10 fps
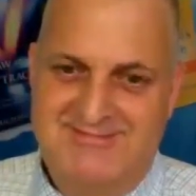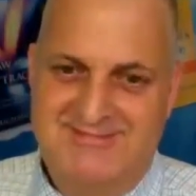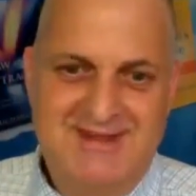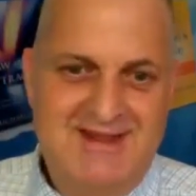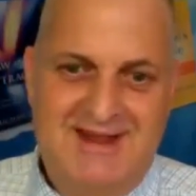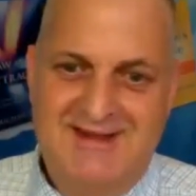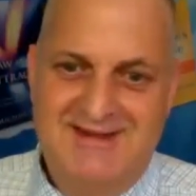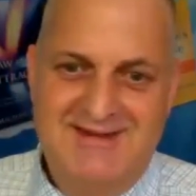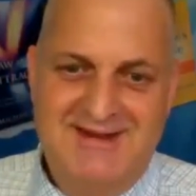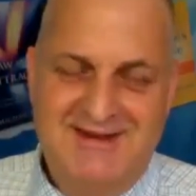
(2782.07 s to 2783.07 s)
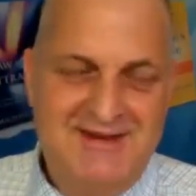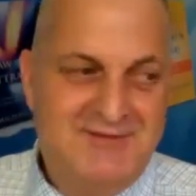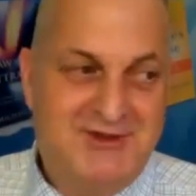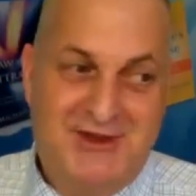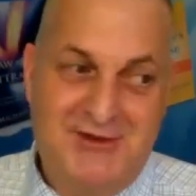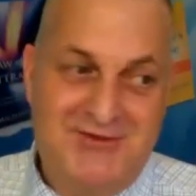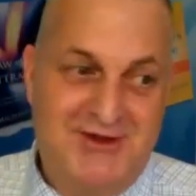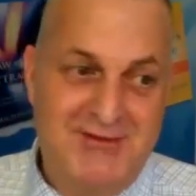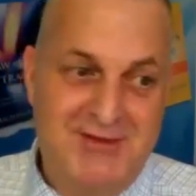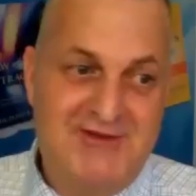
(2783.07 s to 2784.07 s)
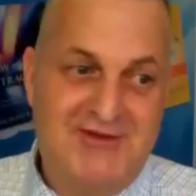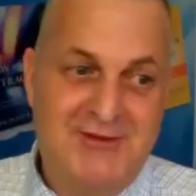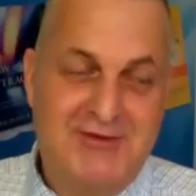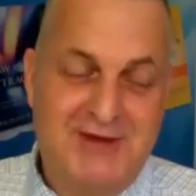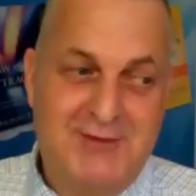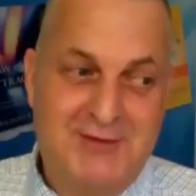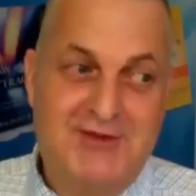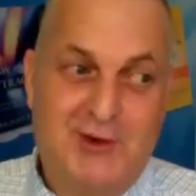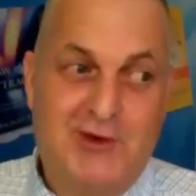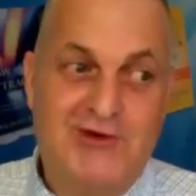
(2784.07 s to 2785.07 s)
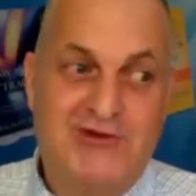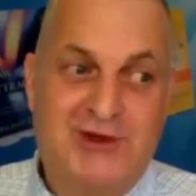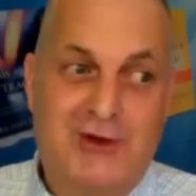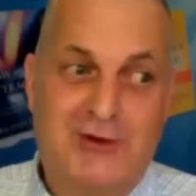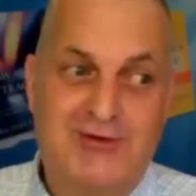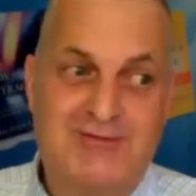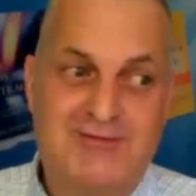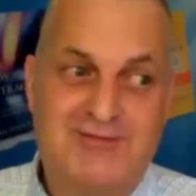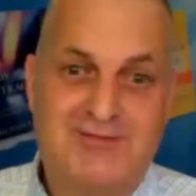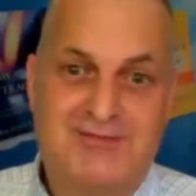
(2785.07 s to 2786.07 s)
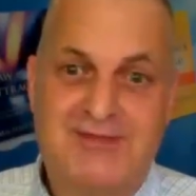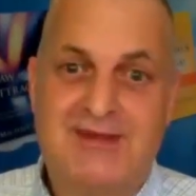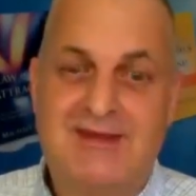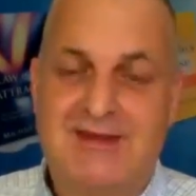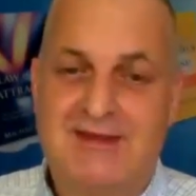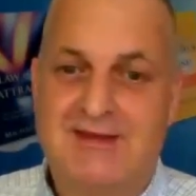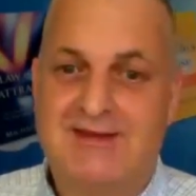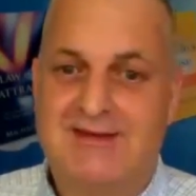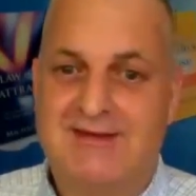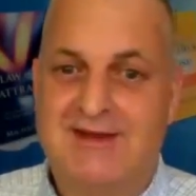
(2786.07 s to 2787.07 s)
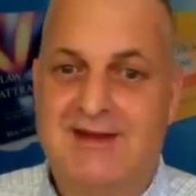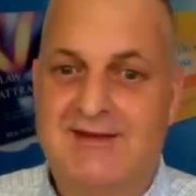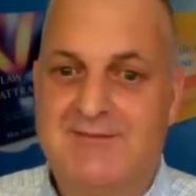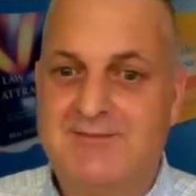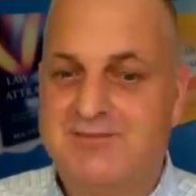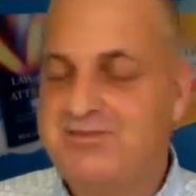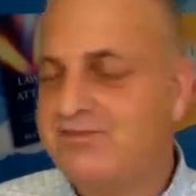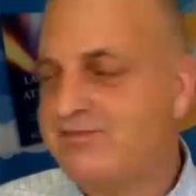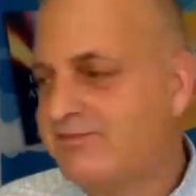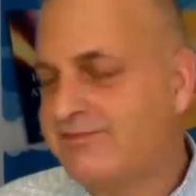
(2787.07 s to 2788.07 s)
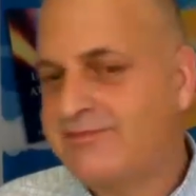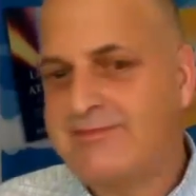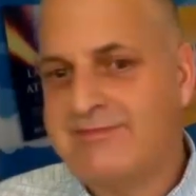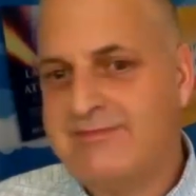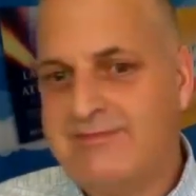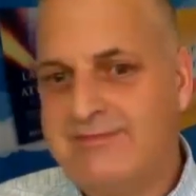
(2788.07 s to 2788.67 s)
Yeah, I didn't have to cue it very much. You were ready with it. I'm ready. I'm ready with it. Yeah. So what's the orange cone?